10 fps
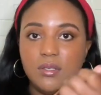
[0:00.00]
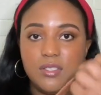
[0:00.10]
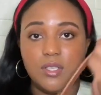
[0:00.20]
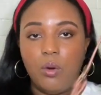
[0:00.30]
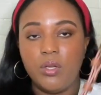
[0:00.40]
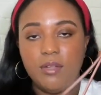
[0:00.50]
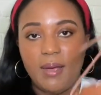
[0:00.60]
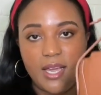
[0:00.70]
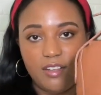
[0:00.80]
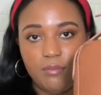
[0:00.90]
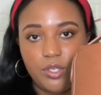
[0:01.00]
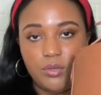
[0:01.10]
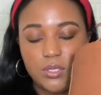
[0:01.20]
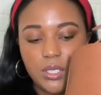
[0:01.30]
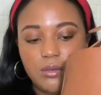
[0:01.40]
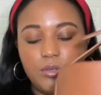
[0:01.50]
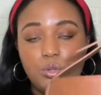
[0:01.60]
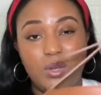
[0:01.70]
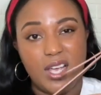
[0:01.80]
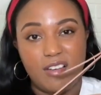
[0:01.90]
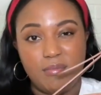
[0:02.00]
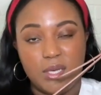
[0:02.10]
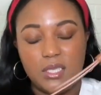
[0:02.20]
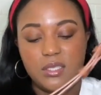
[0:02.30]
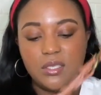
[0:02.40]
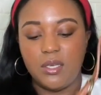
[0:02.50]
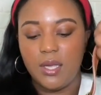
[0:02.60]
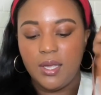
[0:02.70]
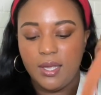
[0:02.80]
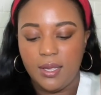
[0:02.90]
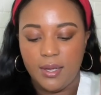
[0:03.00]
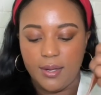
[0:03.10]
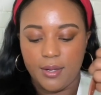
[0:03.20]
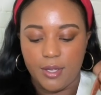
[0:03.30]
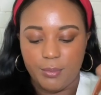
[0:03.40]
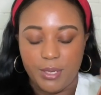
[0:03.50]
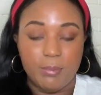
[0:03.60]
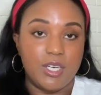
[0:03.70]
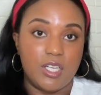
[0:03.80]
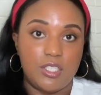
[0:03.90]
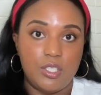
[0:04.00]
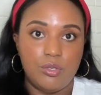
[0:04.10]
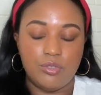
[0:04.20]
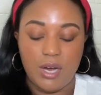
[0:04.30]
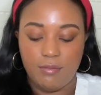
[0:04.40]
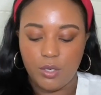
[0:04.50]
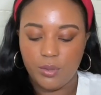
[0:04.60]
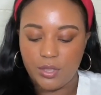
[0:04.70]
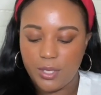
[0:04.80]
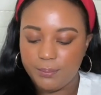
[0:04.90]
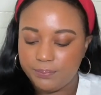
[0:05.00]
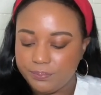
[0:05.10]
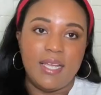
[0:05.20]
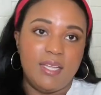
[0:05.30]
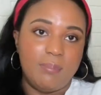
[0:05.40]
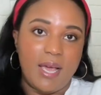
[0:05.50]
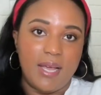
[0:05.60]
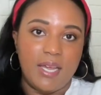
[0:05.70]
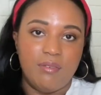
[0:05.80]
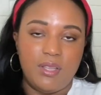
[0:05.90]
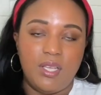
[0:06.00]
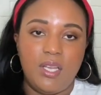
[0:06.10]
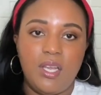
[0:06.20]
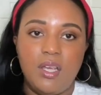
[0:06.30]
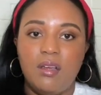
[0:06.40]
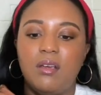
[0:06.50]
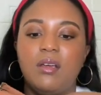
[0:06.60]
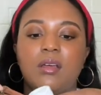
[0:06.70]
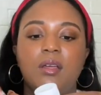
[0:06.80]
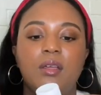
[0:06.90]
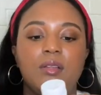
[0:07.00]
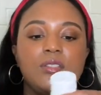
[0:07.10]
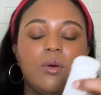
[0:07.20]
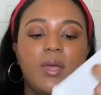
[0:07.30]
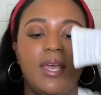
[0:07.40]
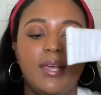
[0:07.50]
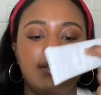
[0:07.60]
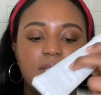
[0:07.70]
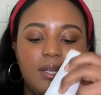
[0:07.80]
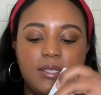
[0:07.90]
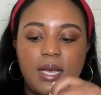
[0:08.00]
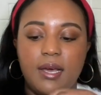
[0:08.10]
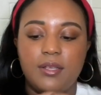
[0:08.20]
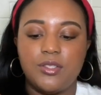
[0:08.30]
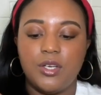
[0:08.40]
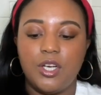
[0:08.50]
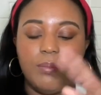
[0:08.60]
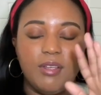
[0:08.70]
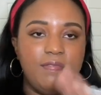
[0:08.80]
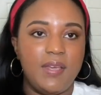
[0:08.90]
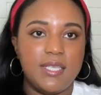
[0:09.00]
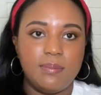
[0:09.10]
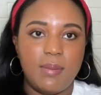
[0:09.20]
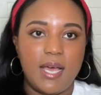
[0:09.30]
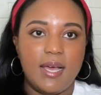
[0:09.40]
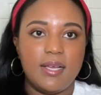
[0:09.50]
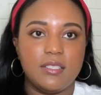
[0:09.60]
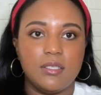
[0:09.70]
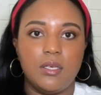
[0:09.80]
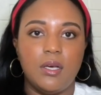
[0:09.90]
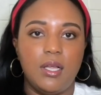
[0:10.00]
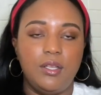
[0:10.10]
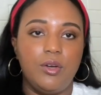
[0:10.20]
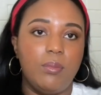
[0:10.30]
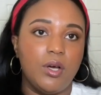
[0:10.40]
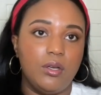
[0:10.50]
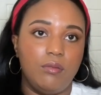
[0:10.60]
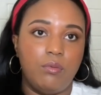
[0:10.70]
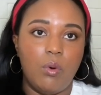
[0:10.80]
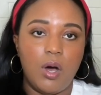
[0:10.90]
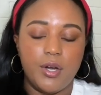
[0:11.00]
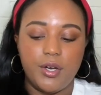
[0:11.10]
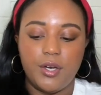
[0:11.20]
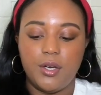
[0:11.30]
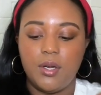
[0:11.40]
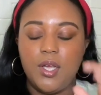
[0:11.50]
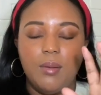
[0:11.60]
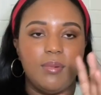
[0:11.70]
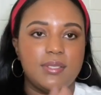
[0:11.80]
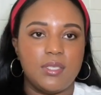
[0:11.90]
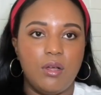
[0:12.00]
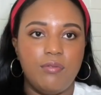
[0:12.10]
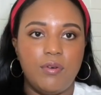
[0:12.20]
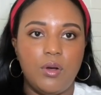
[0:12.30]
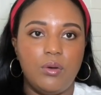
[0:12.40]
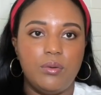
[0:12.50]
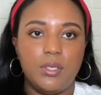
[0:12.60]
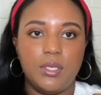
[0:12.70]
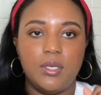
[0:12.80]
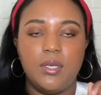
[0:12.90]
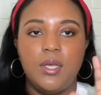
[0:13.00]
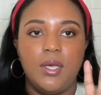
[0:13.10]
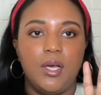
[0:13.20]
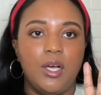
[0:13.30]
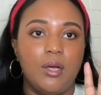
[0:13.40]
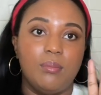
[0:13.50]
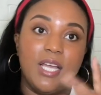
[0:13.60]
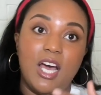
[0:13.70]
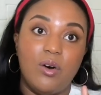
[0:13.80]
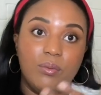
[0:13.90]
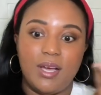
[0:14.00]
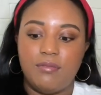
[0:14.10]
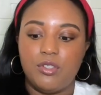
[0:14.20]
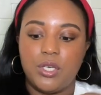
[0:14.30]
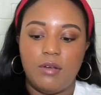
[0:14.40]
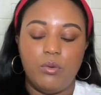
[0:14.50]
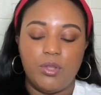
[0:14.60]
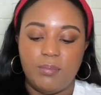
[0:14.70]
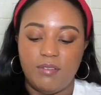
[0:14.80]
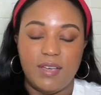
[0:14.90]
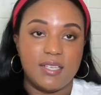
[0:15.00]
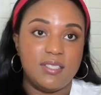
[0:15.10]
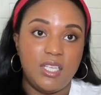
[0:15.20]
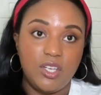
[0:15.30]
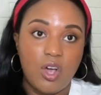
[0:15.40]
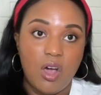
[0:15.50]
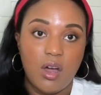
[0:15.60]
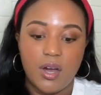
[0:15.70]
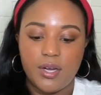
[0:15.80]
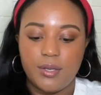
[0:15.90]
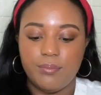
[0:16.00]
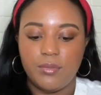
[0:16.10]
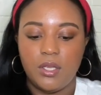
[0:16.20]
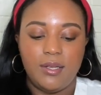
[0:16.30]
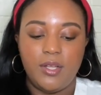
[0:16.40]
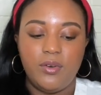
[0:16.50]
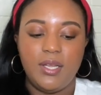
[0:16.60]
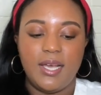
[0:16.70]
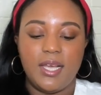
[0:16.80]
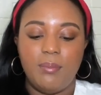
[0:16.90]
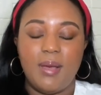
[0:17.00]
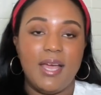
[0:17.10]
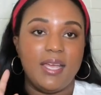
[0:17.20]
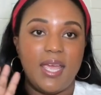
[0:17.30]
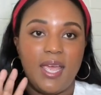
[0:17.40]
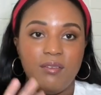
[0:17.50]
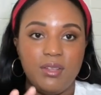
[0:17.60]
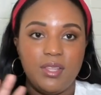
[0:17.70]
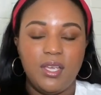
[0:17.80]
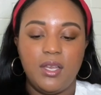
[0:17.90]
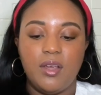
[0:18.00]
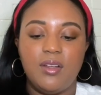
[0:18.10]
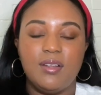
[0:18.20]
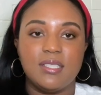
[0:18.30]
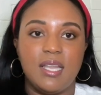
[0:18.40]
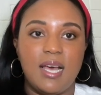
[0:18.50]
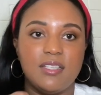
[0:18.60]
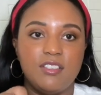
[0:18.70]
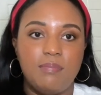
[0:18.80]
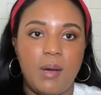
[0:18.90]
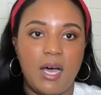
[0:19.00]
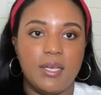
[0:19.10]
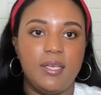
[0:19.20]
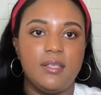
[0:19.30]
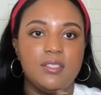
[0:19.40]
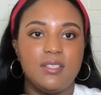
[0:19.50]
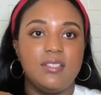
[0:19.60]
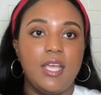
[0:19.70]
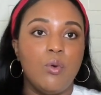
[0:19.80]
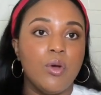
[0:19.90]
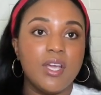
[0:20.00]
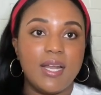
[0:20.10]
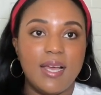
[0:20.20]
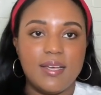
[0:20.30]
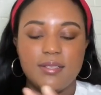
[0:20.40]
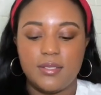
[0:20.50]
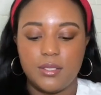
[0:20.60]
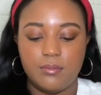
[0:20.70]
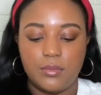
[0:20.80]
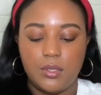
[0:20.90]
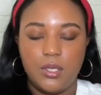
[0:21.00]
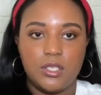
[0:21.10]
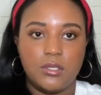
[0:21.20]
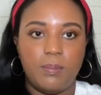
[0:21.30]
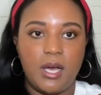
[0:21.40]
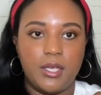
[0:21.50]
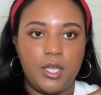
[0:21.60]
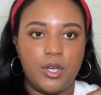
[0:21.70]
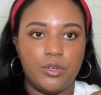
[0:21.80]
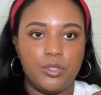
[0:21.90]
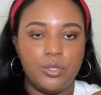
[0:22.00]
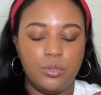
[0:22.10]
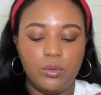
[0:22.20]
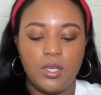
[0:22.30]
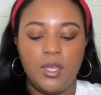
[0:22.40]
It's the only bag I've been using for two and a half months. Um, and I'm gonna continue traveling with it. I can pack everything in here. So hand sanitizer, my face mask, a little bottle of water, my cell phone, um, now I have to travel with my vaccine card. Literally, I can pack everything in here and there's lots of pockets to stay organized. To pocket here too.